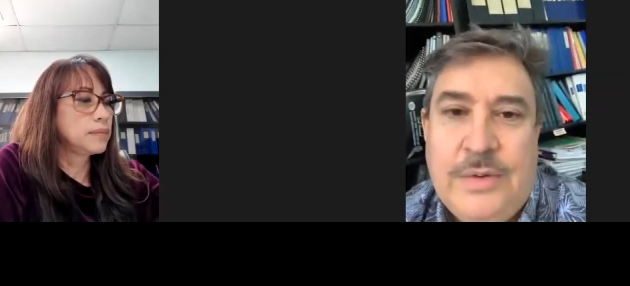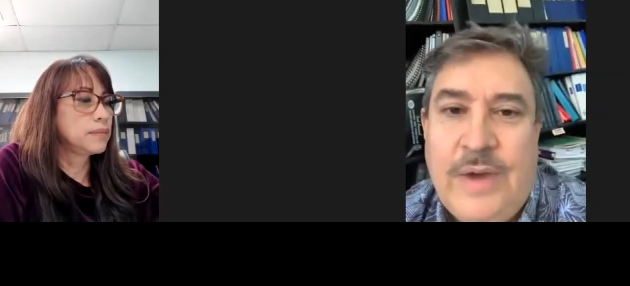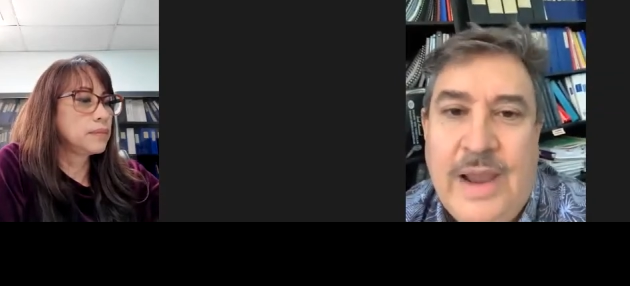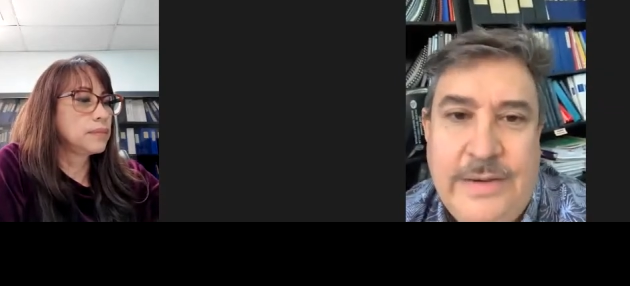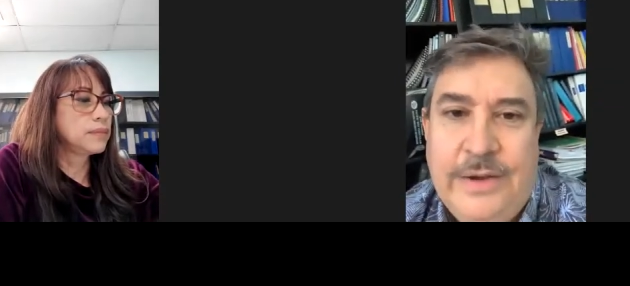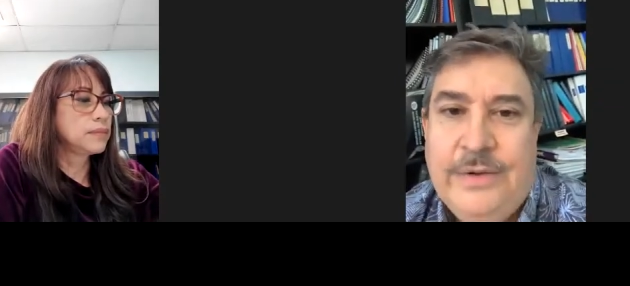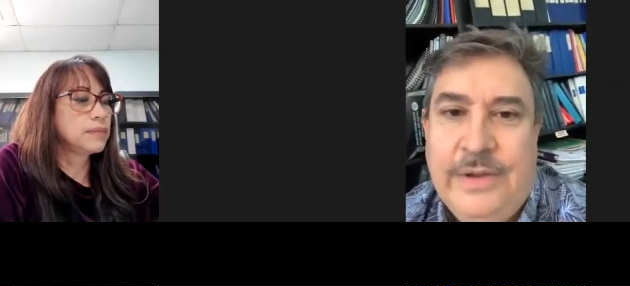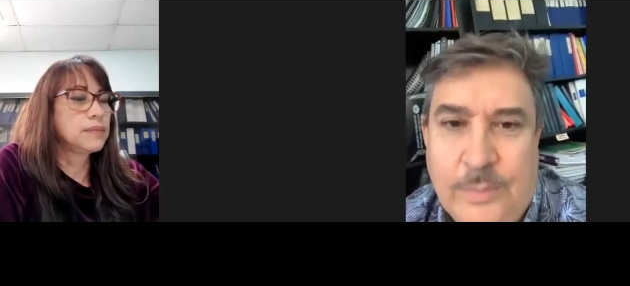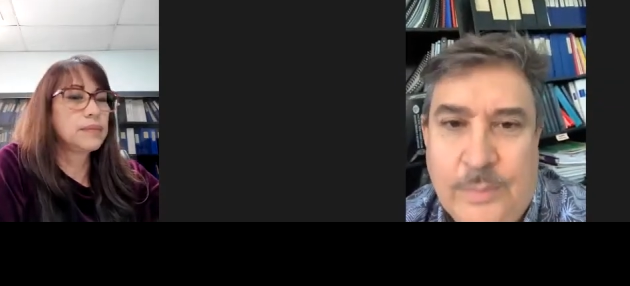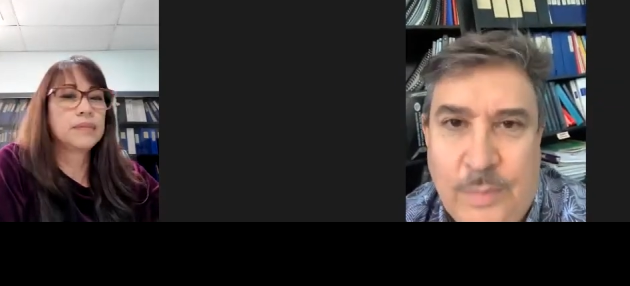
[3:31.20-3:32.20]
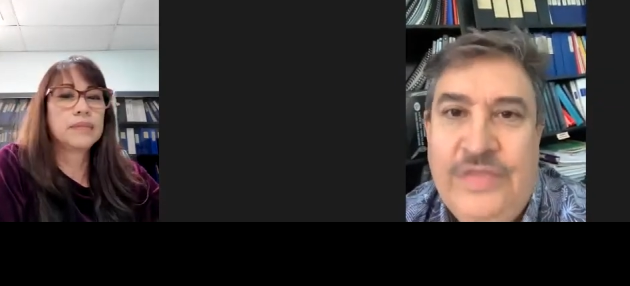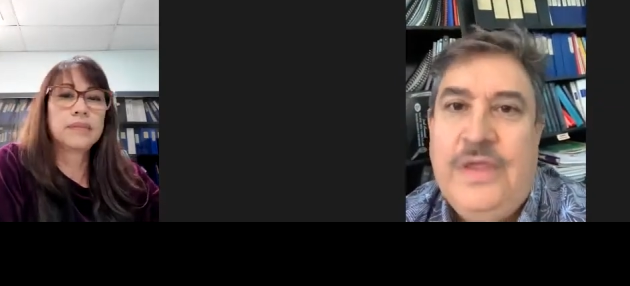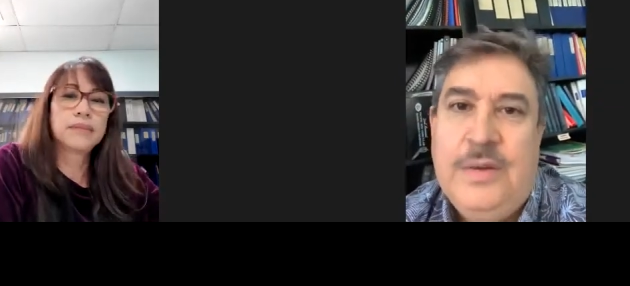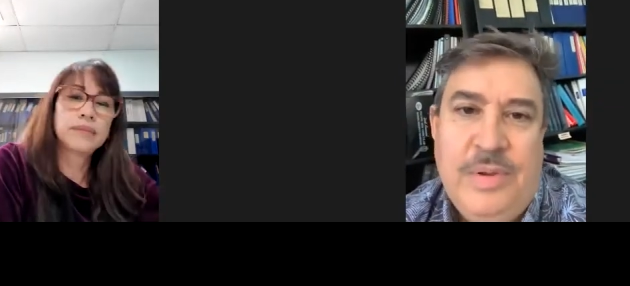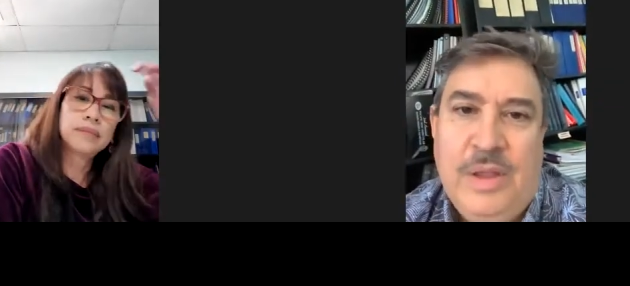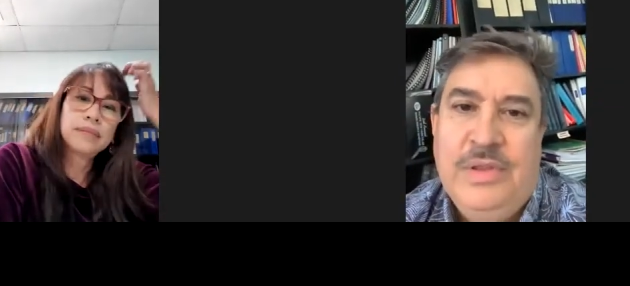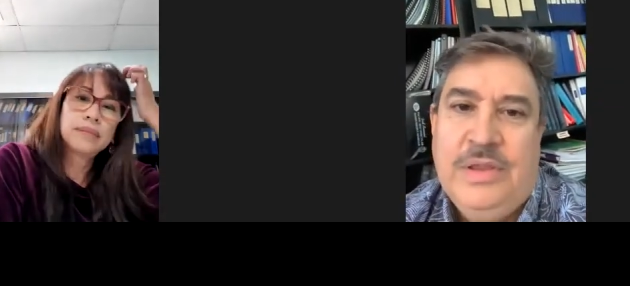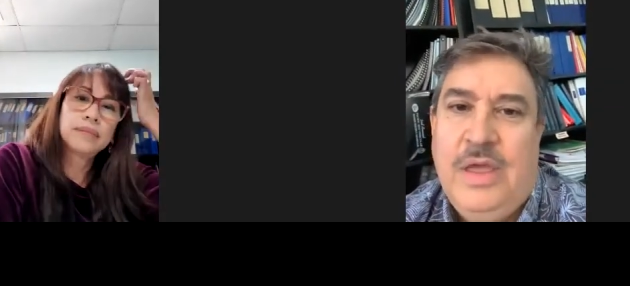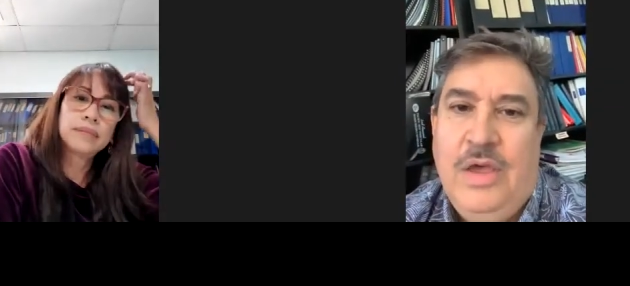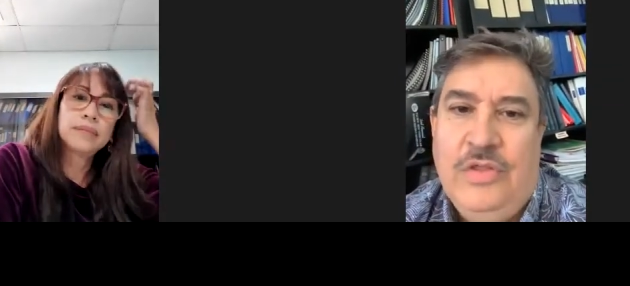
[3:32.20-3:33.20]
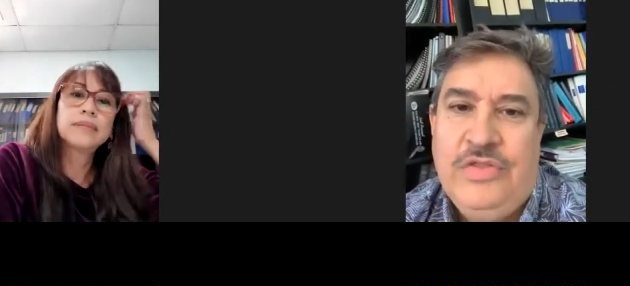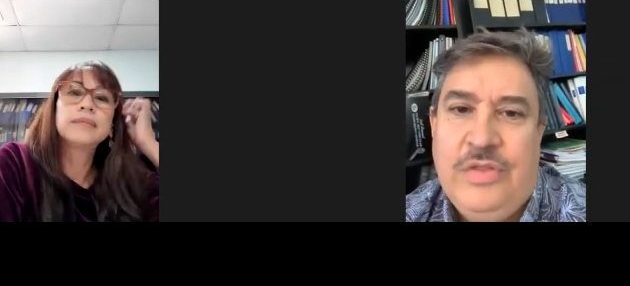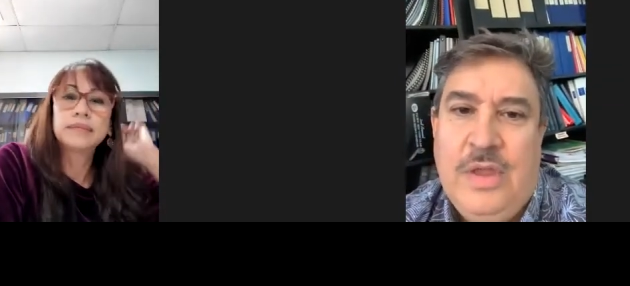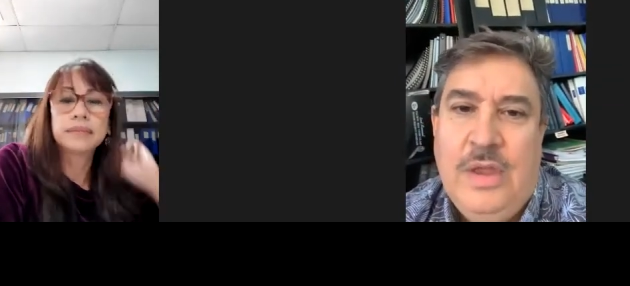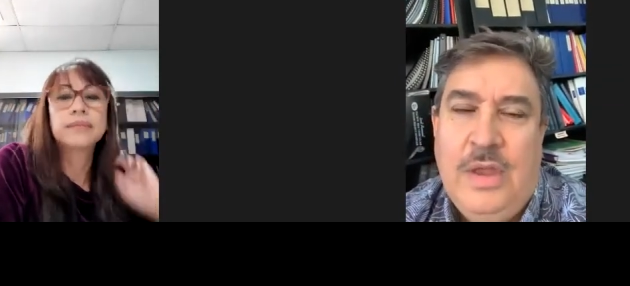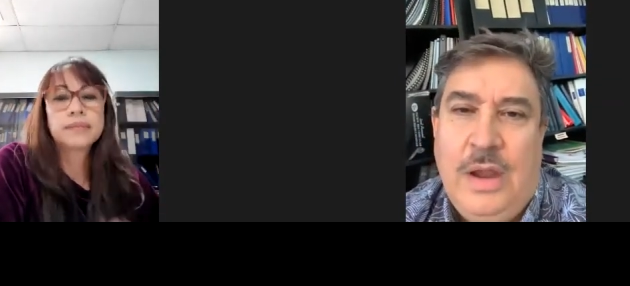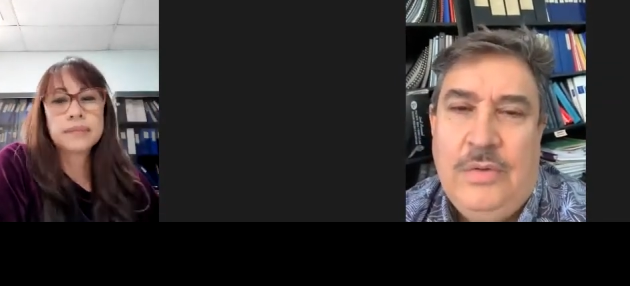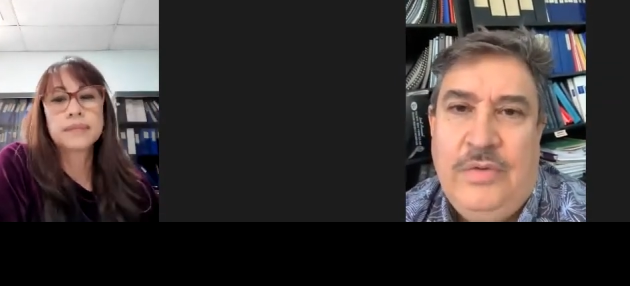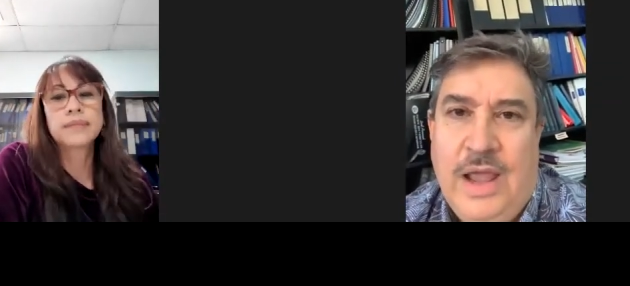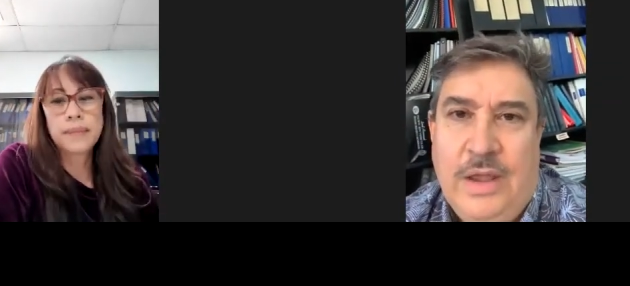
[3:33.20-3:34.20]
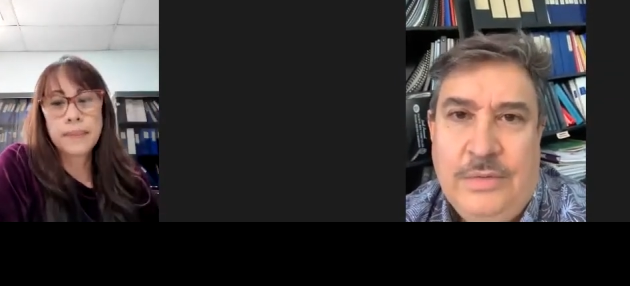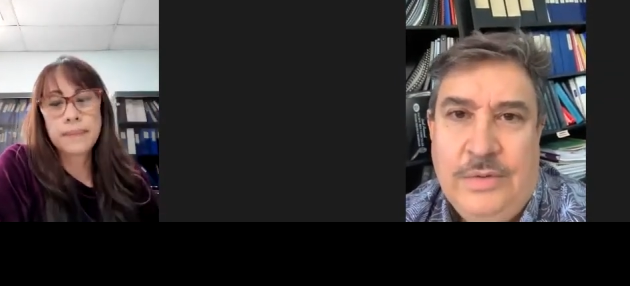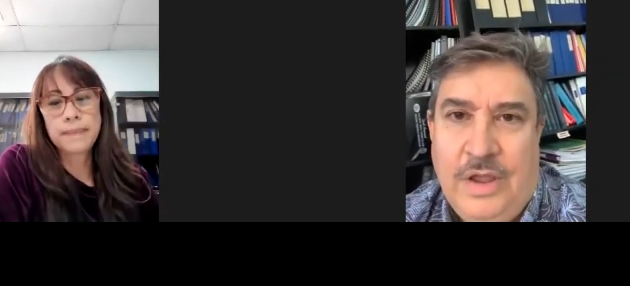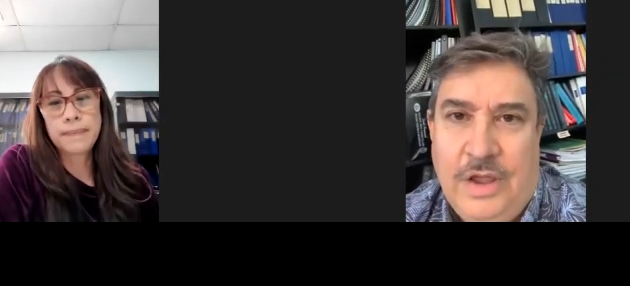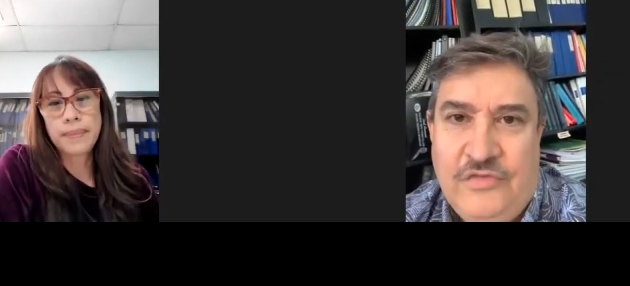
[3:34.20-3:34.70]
Speaker 1: right here within public health around uh,